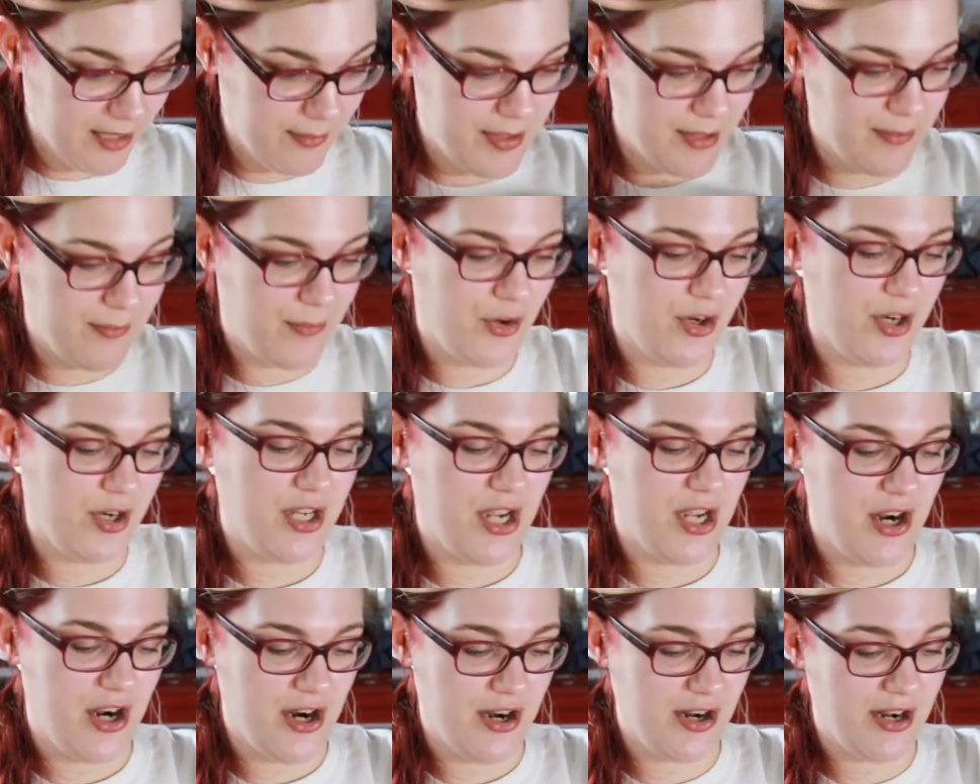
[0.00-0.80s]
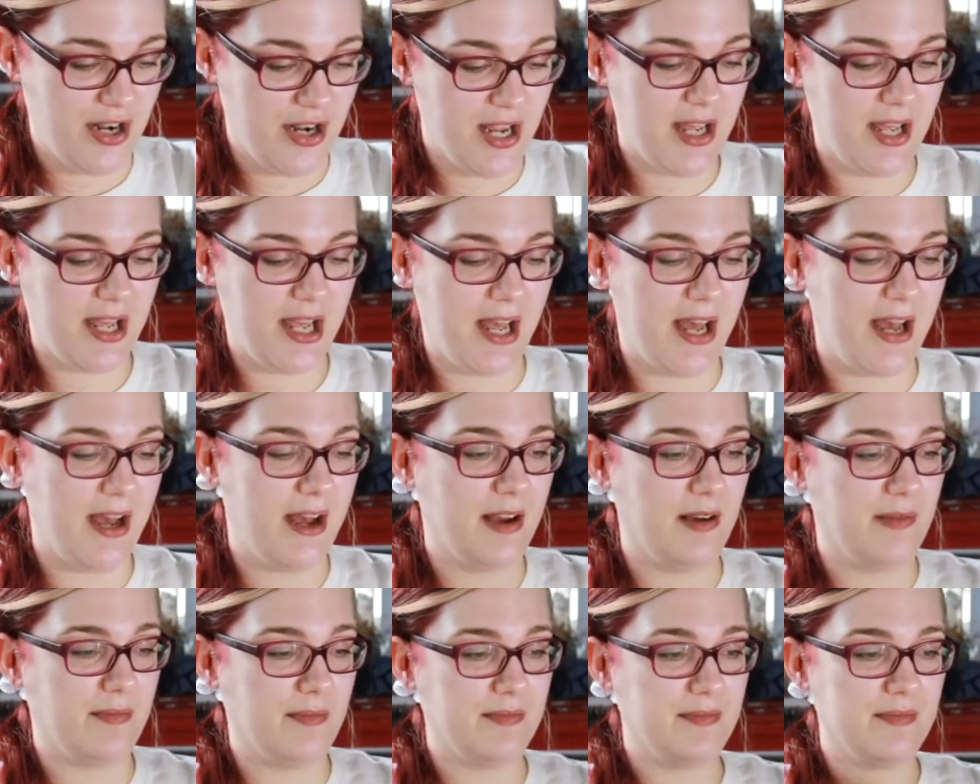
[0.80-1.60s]
more yarn.
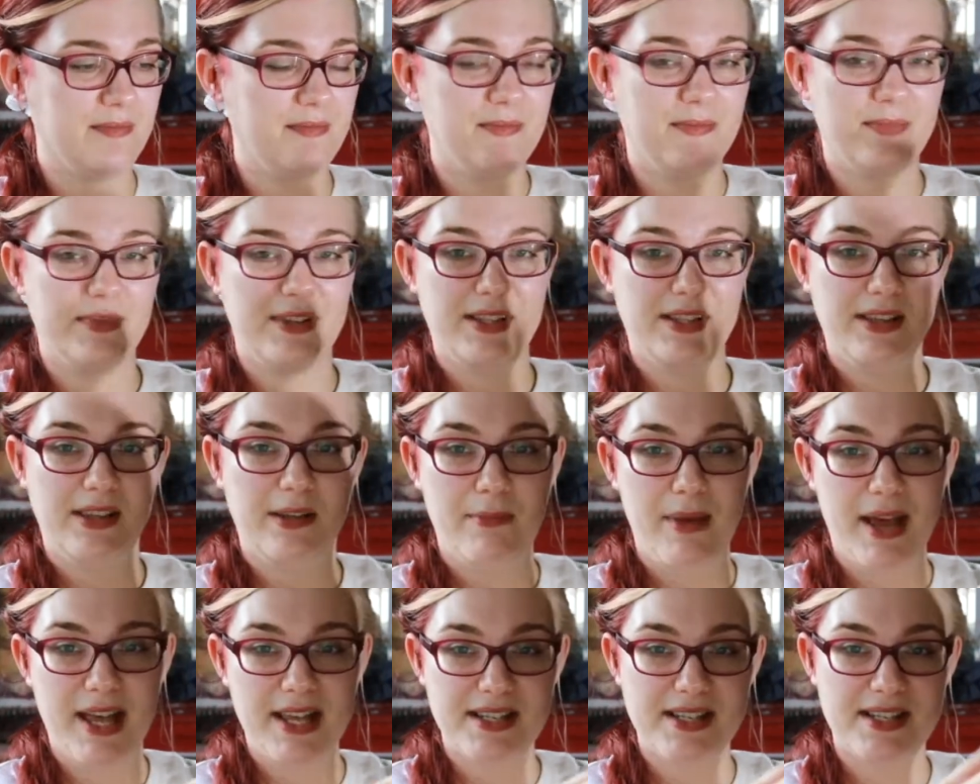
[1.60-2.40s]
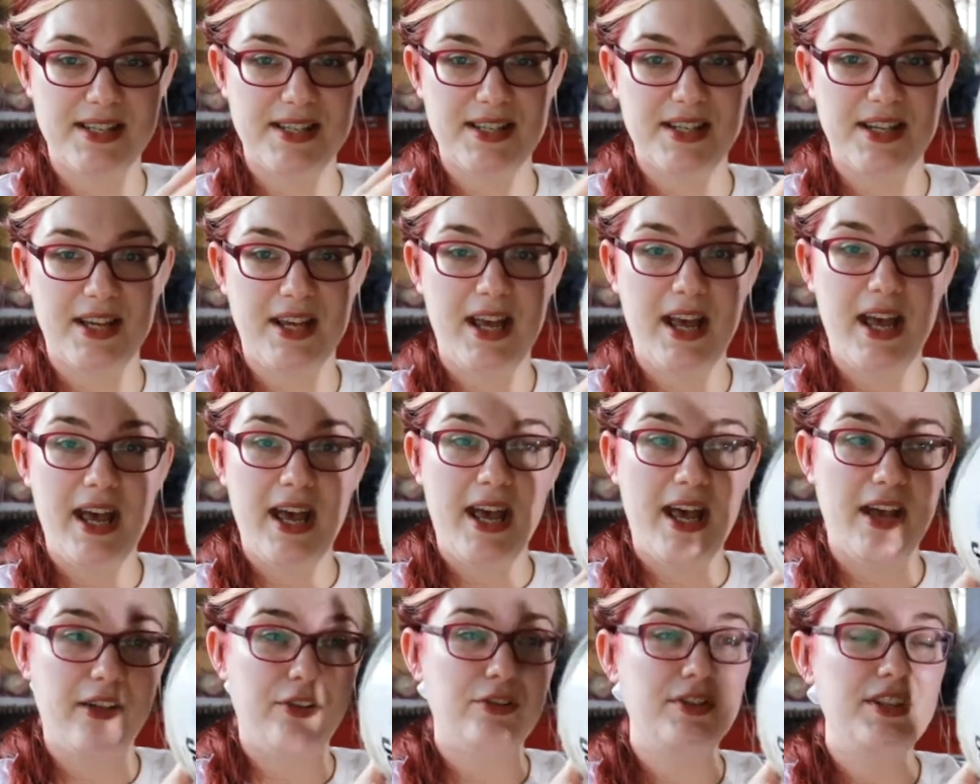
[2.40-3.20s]
The best,
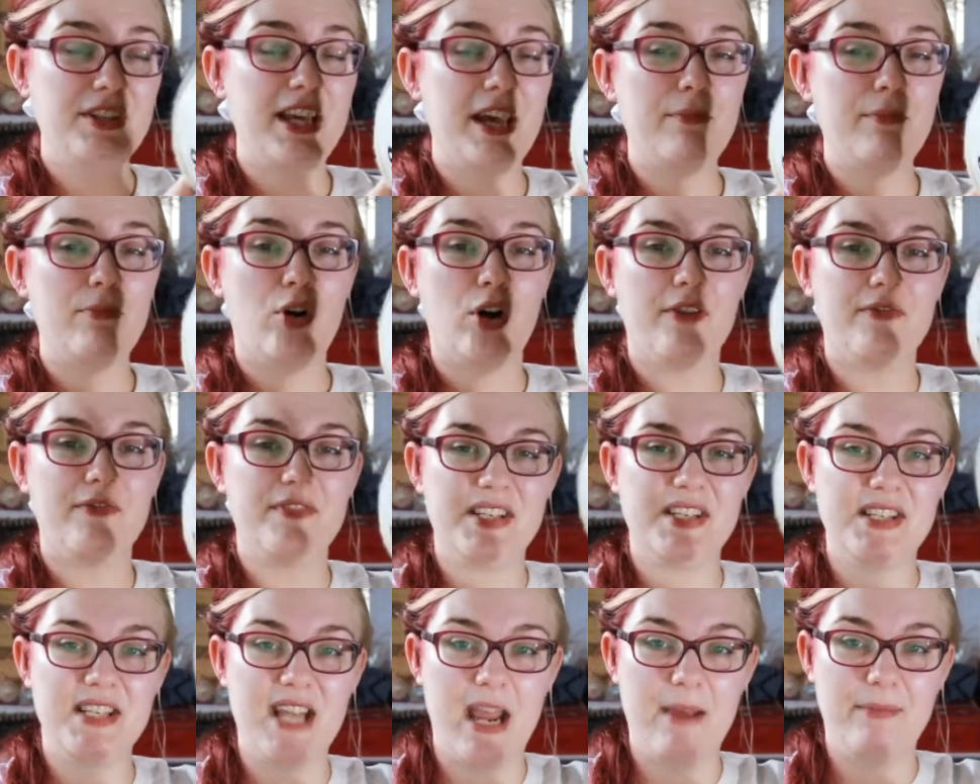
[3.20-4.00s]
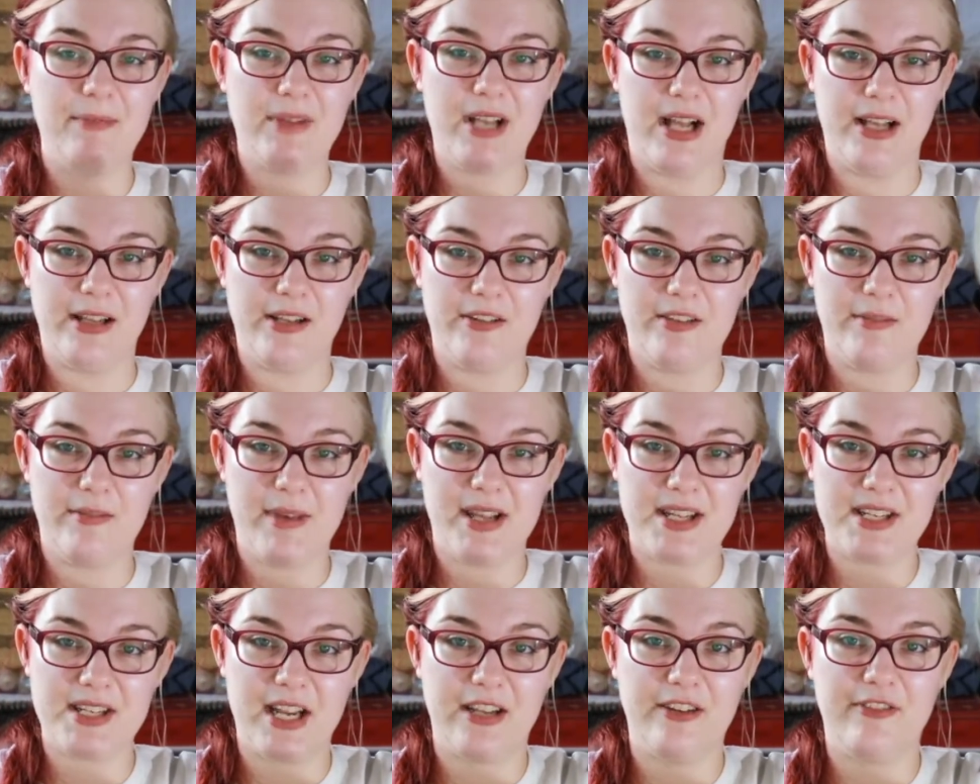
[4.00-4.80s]
couldn't get more of the same color. The
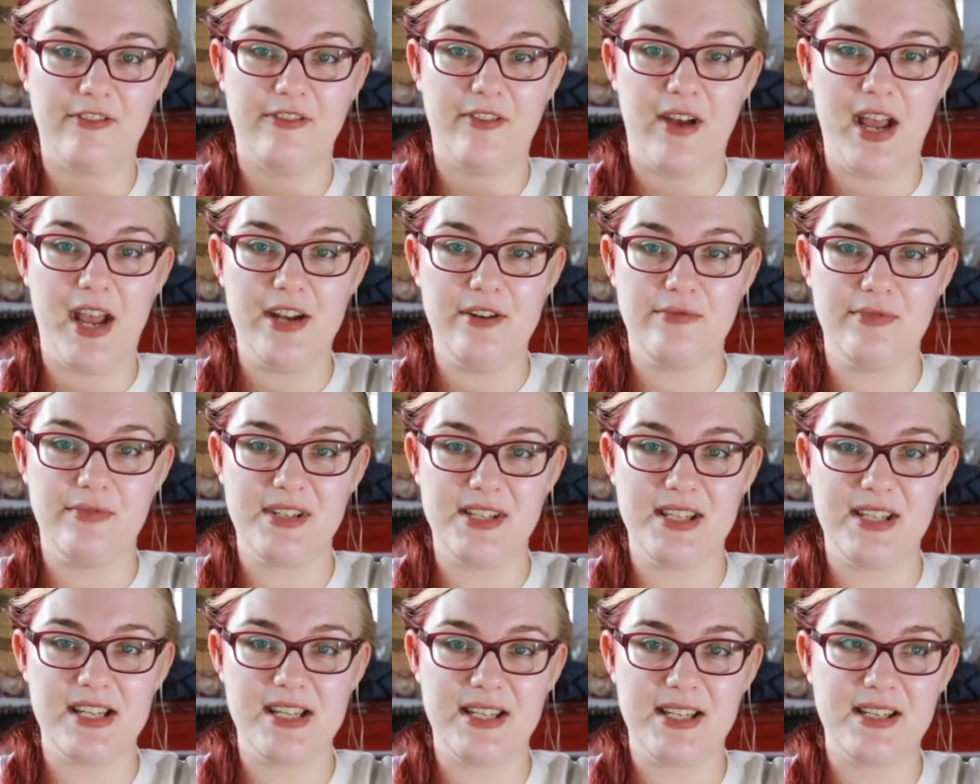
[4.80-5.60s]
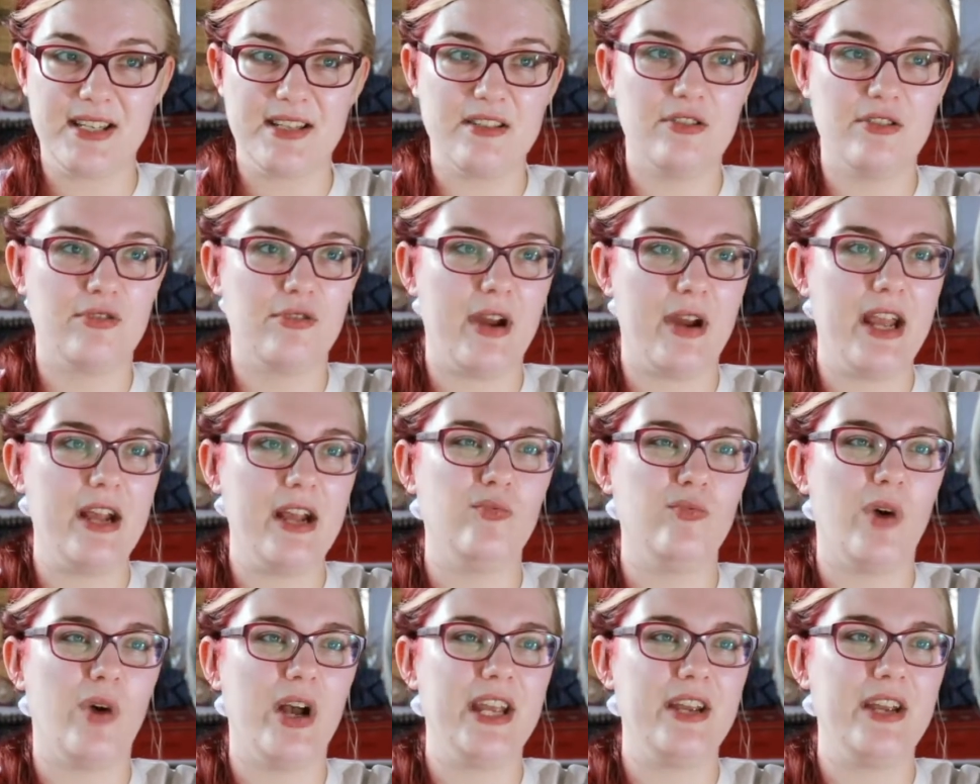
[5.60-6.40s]
best I could find was this gray and
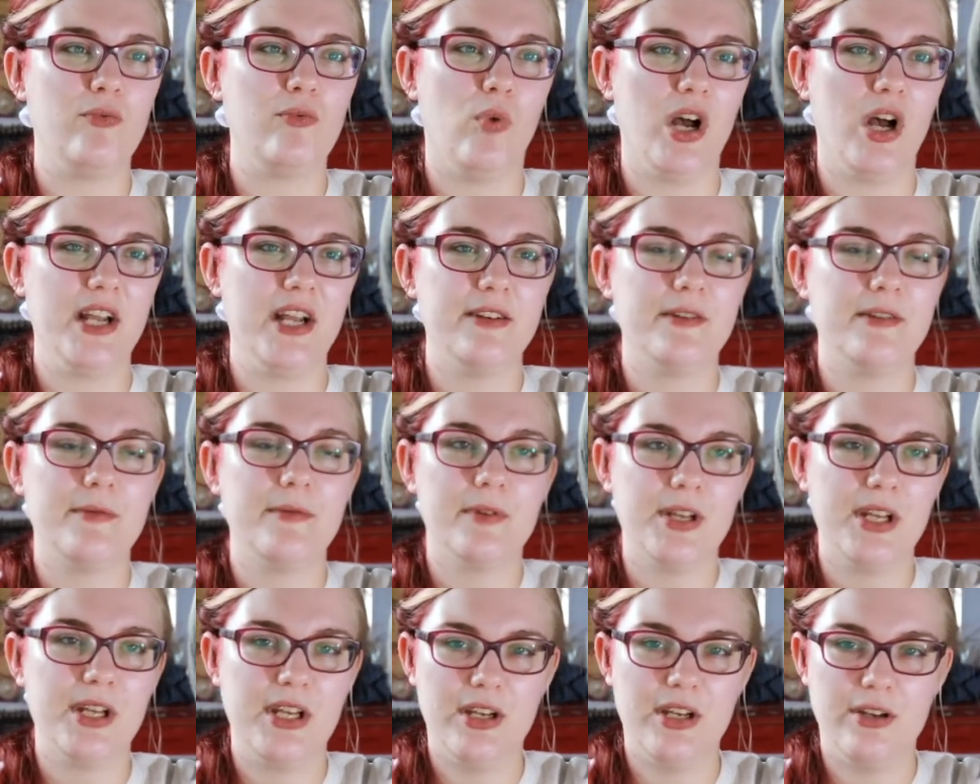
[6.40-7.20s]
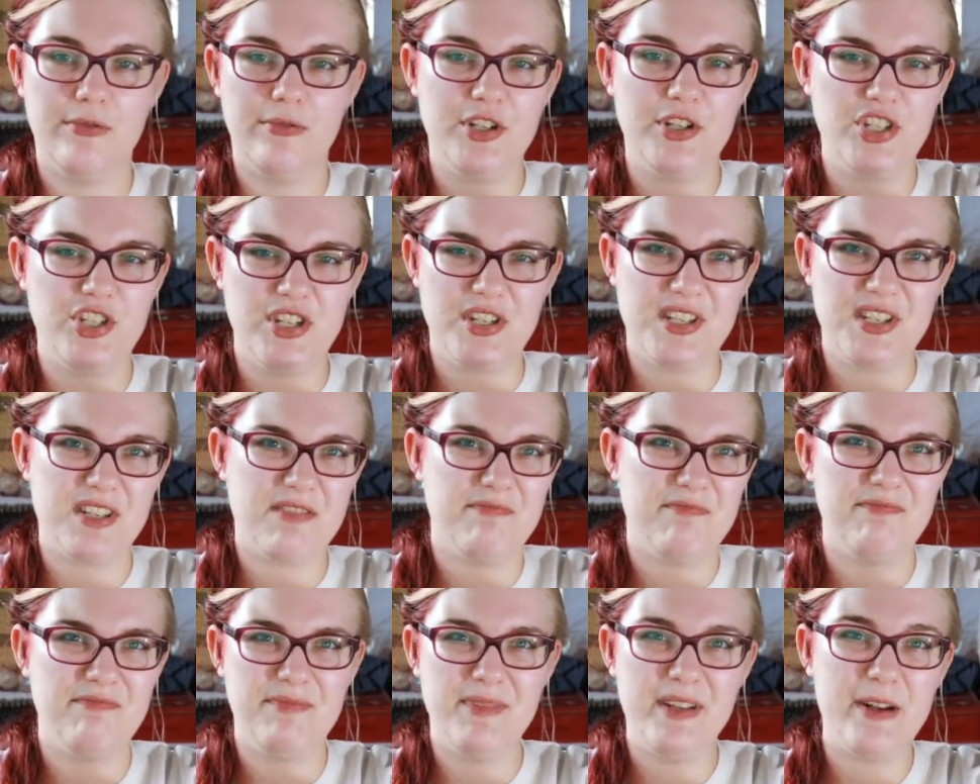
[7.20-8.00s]
white one, which is,
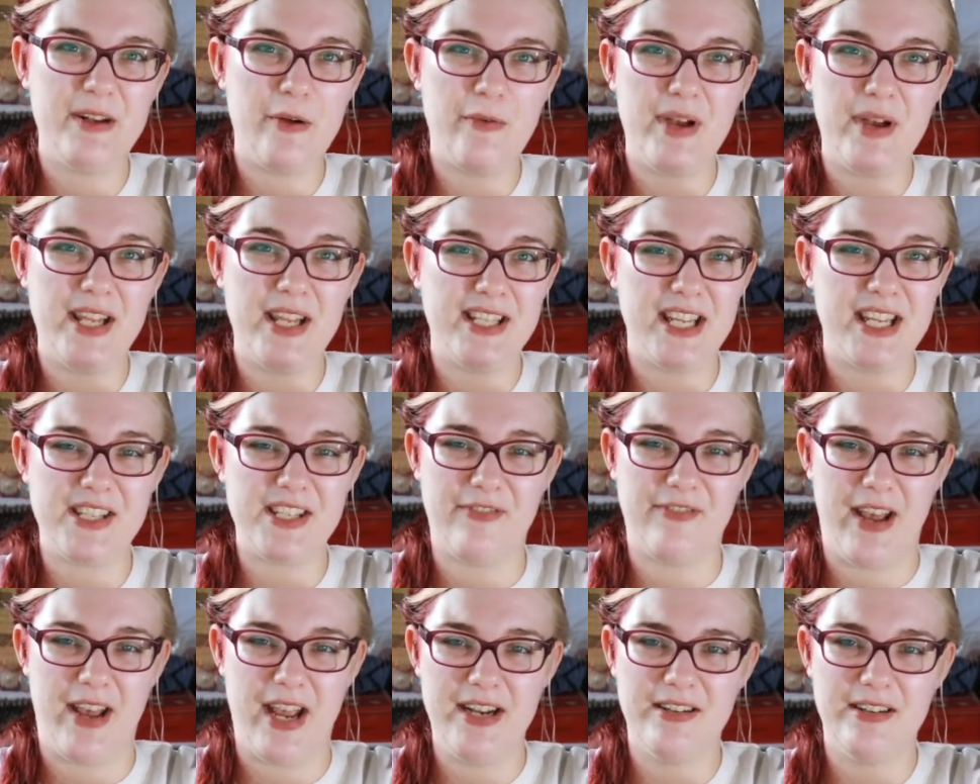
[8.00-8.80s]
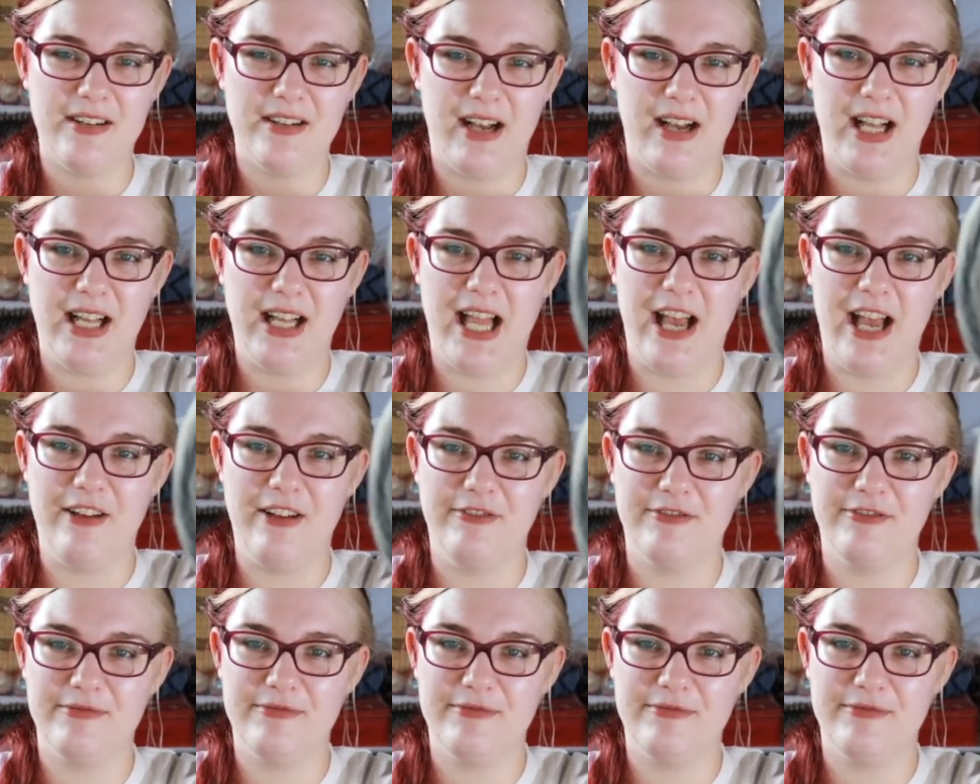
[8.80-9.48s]
you know what, that's fine. I'll have